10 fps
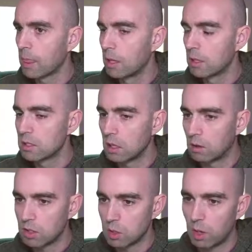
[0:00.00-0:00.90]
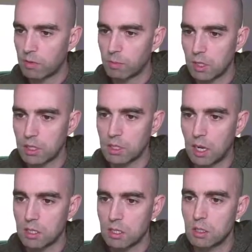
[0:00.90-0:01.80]
So I'll just wait for my
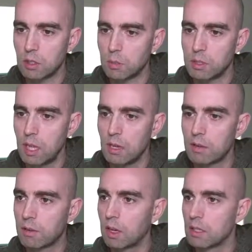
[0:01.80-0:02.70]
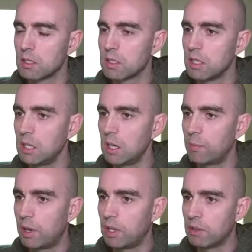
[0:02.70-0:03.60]
stats to update and see how
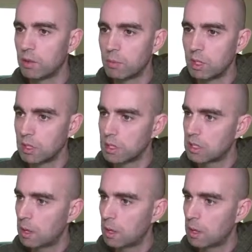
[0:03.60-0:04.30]
many have completed step